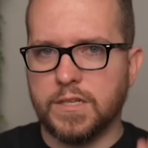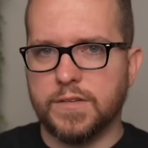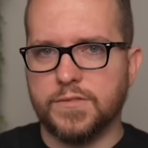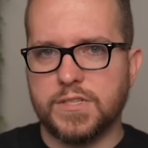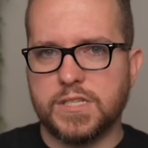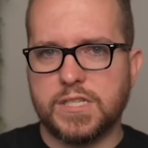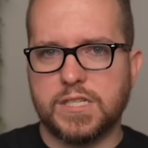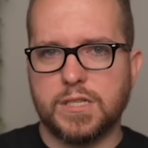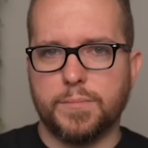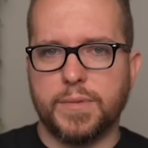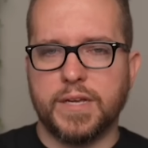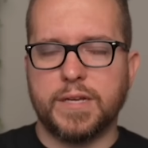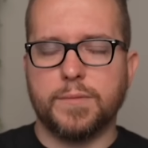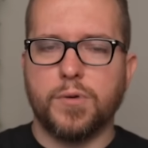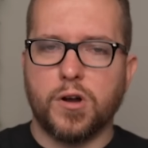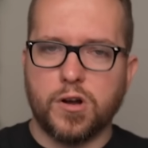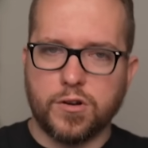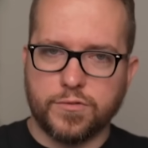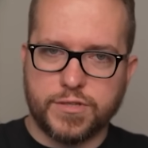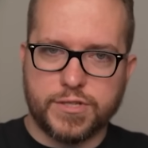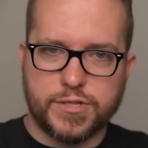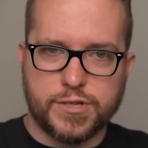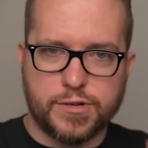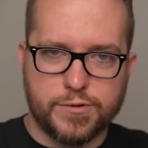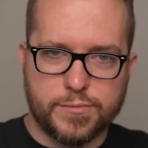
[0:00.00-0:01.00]
And this is the big
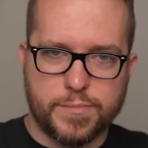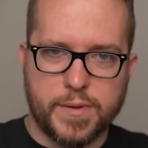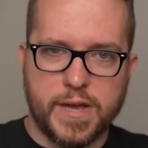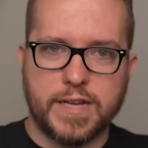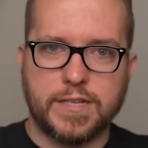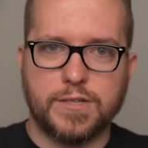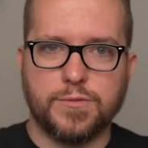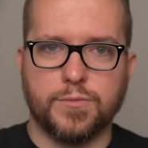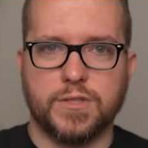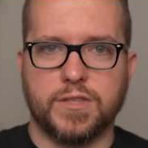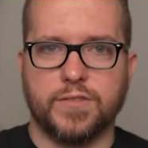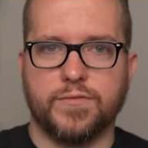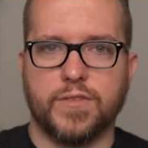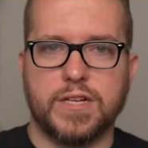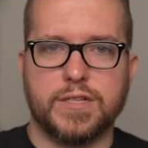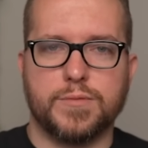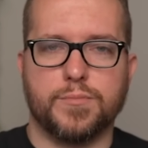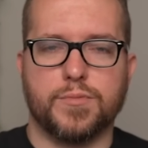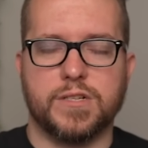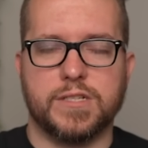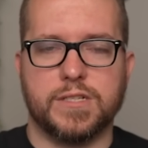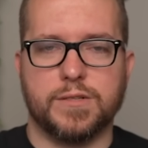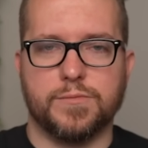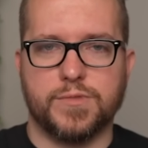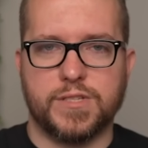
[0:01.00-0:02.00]
part. This goes back to what the vice
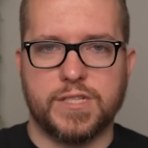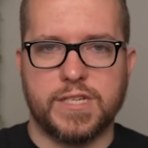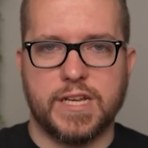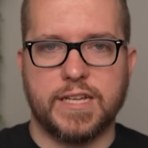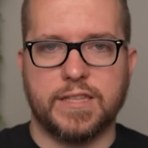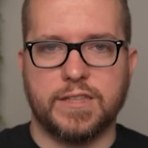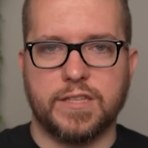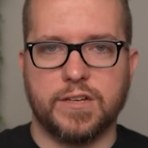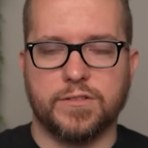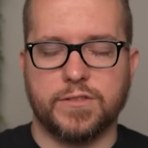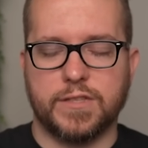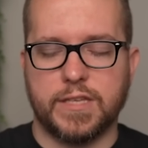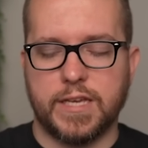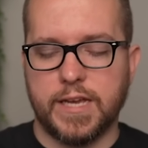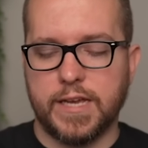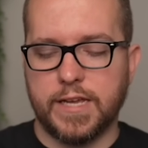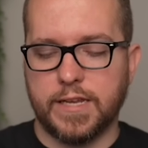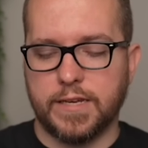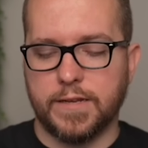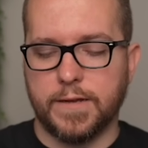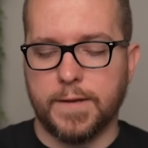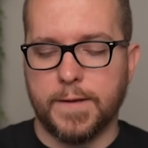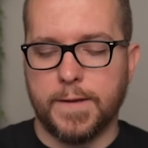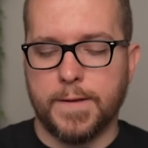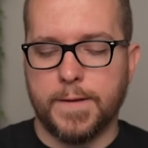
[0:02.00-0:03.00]
president was saying there at the
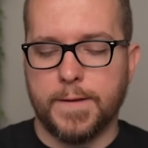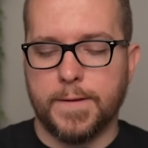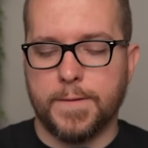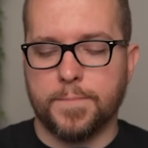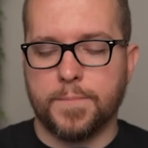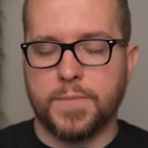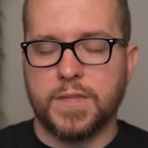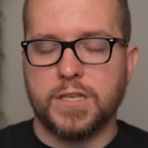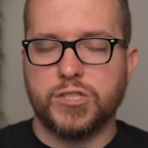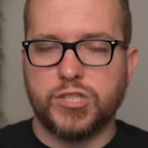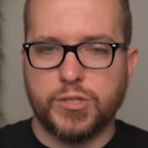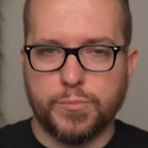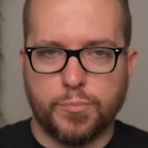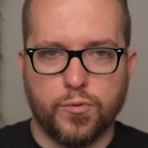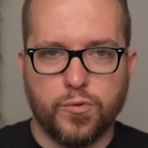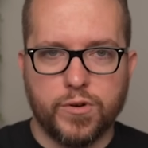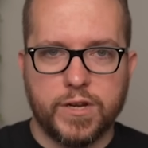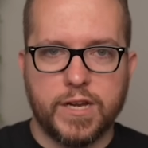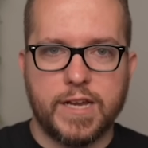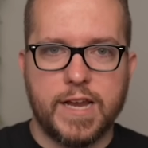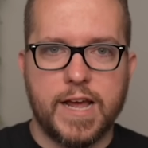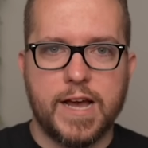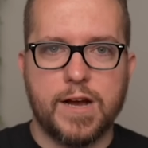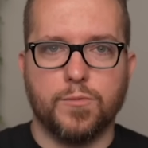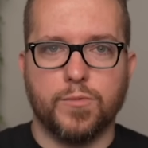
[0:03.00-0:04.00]
end. She
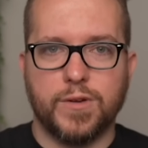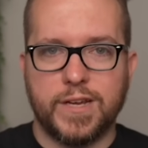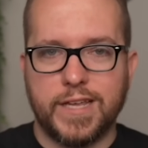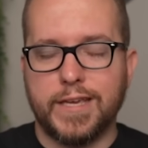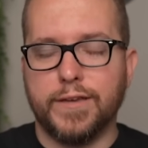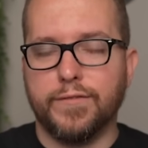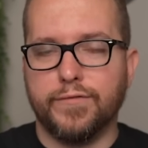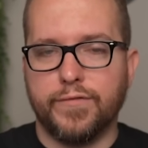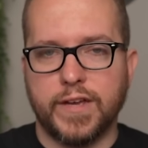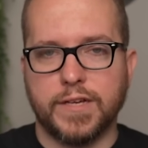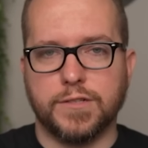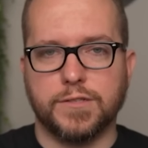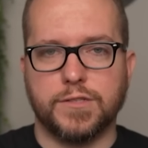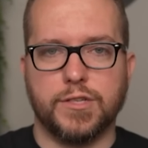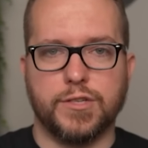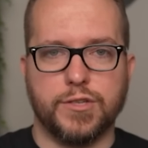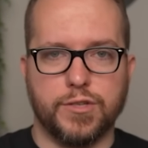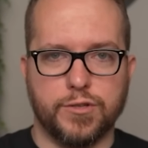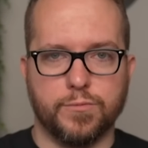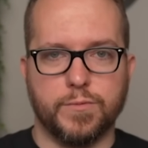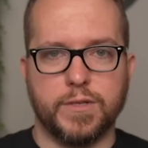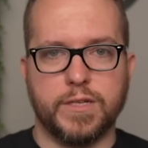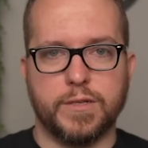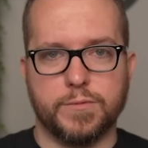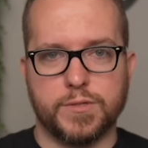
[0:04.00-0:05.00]
pointed out what he failed to
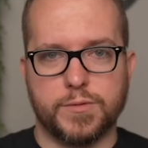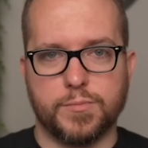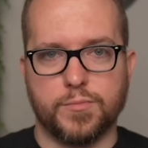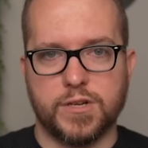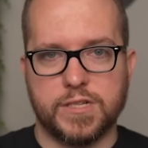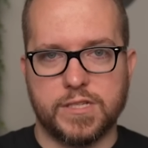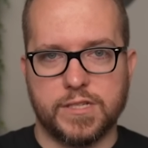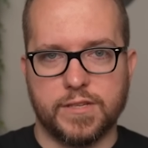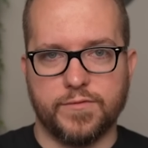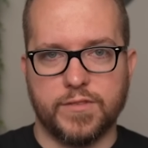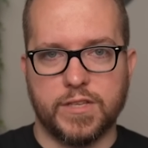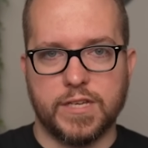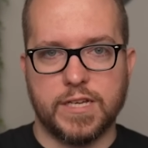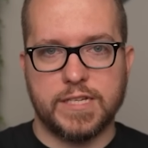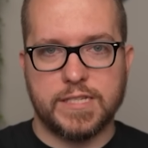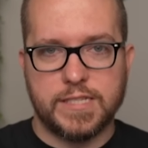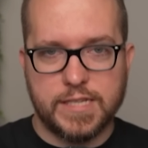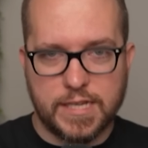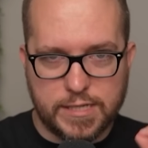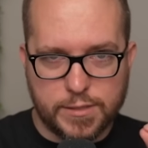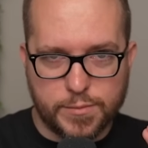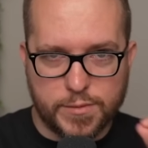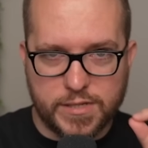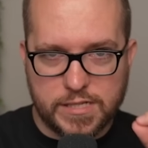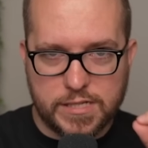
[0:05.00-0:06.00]
do when he was president of the United
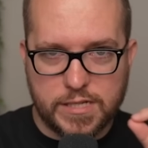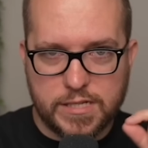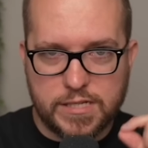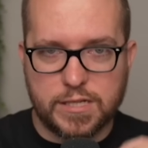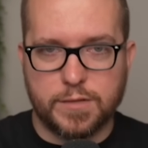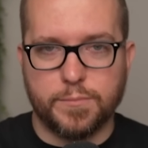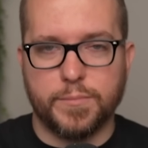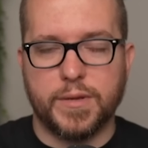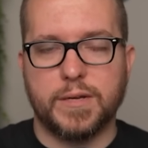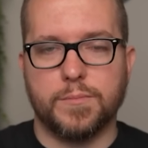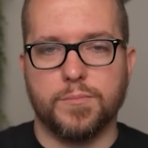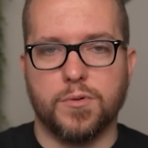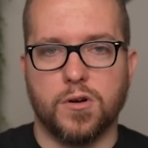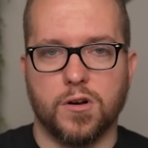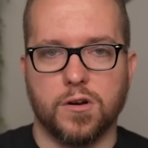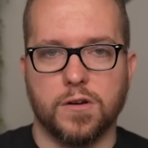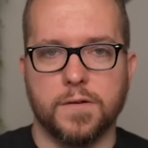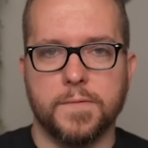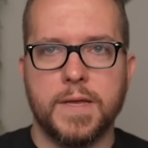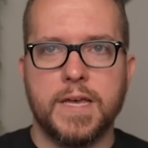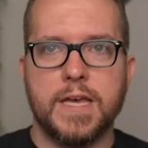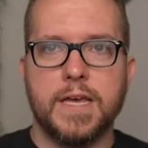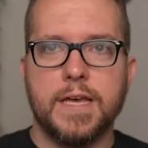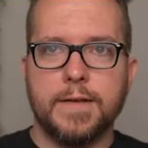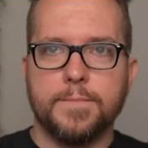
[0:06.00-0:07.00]
States, because this is the big
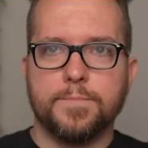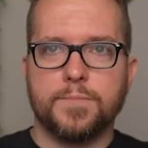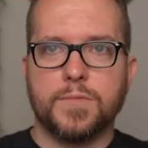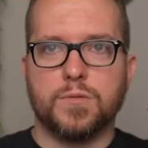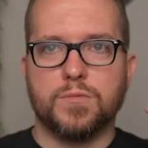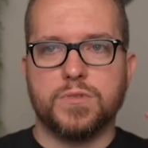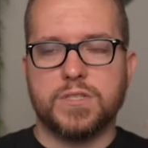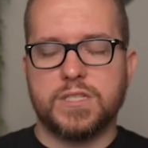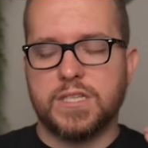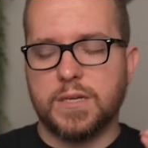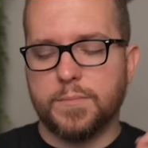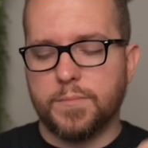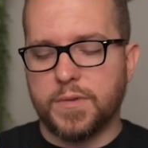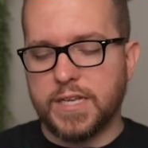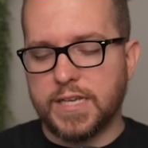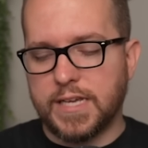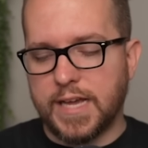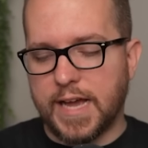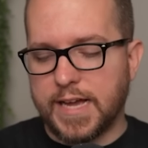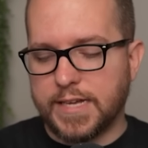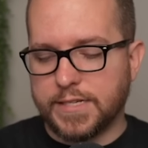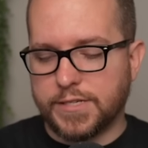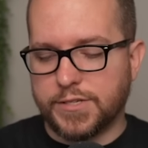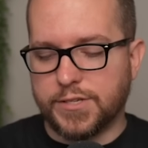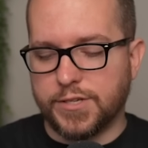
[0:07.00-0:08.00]
part. When somebody
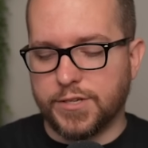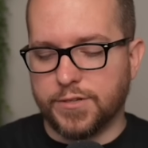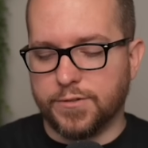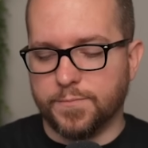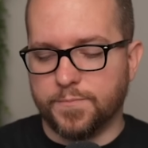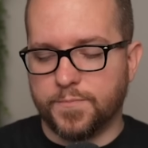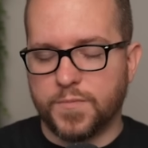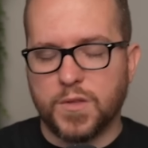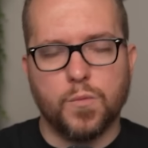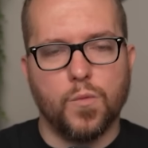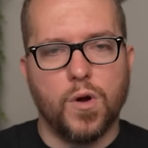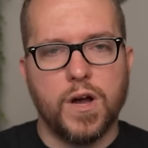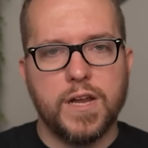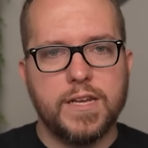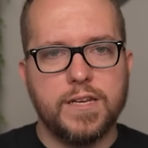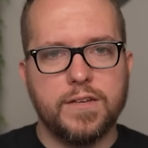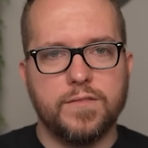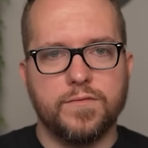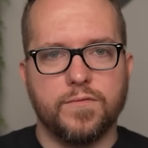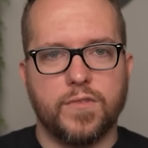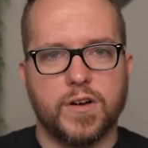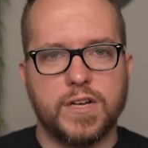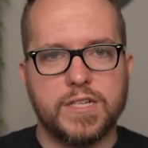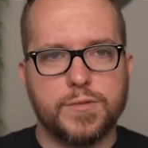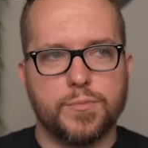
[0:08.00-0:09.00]
asks you, why
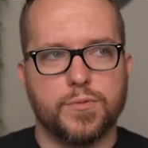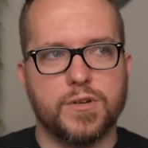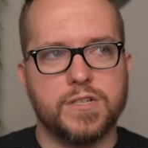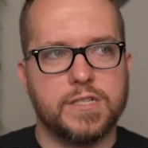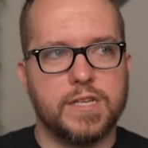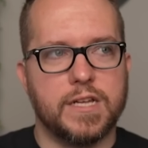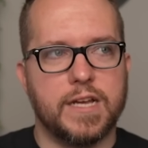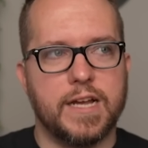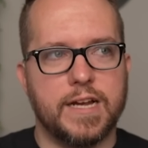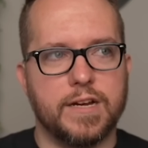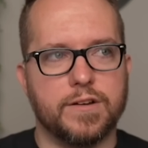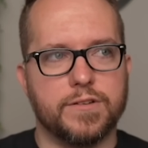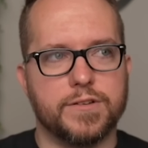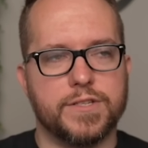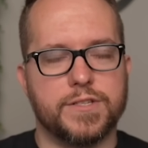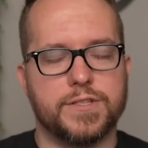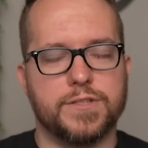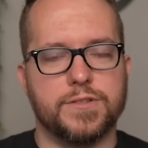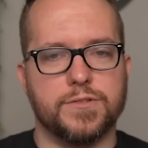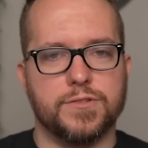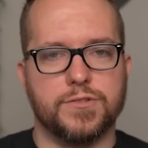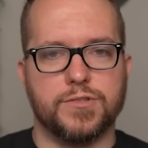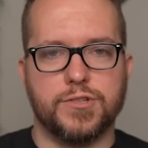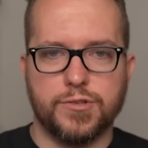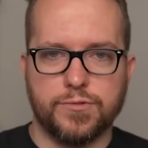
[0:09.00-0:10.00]
didn't Vice President
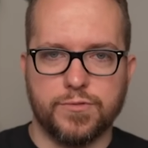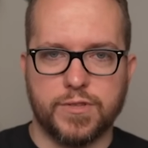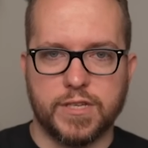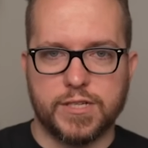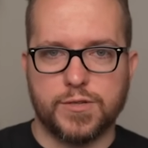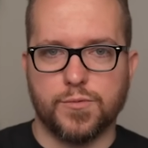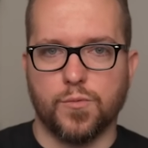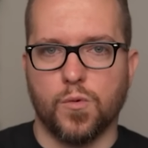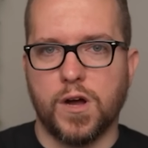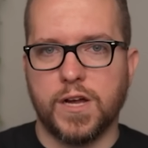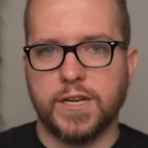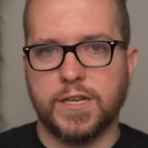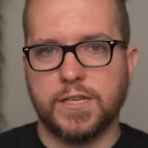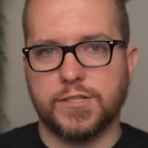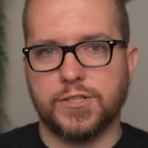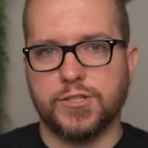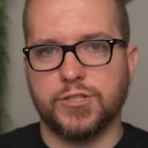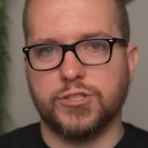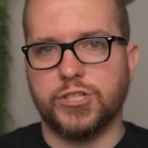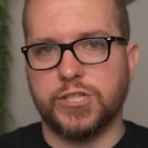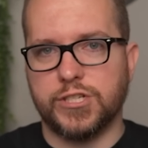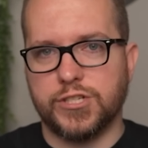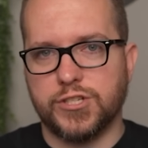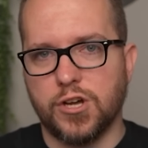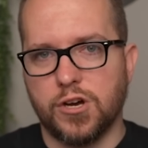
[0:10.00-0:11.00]
Harris do this? Why
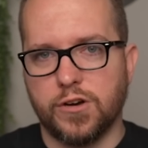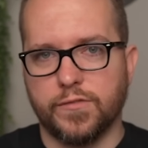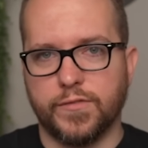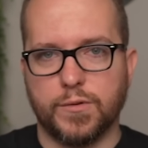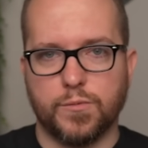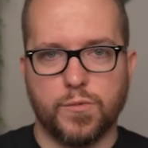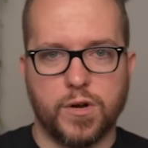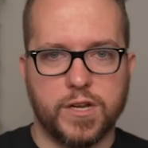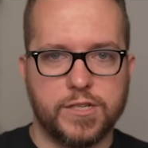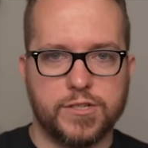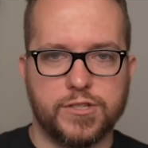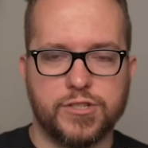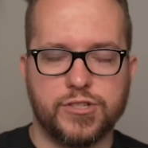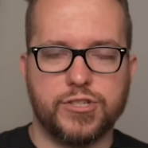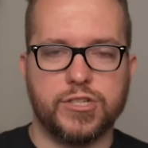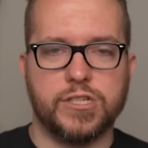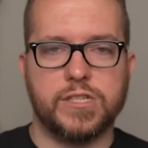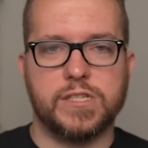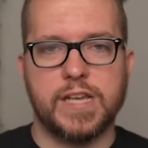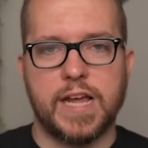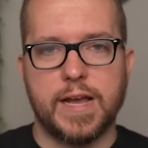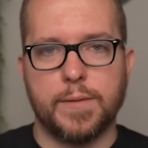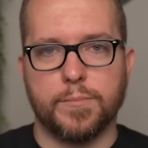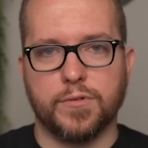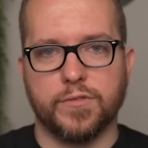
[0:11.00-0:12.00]
doesn't she solve it? Why doesn't she
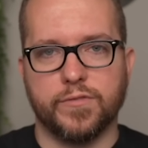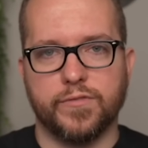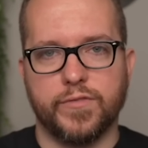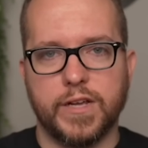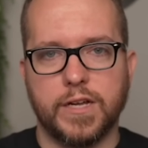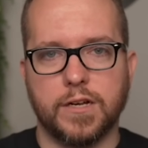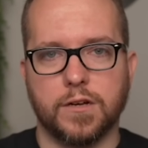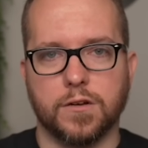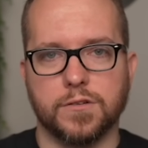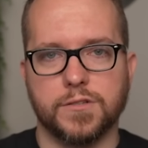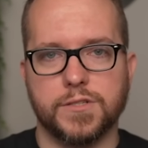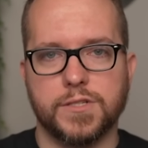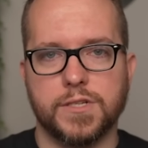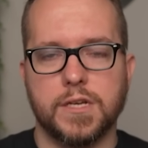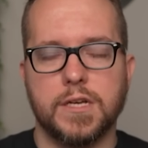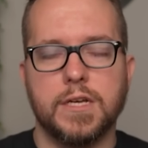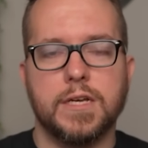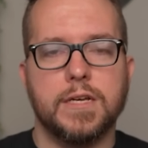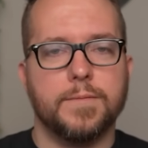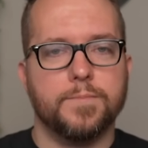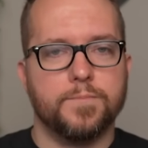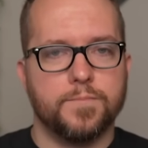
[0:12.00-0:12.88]
snap her fingers?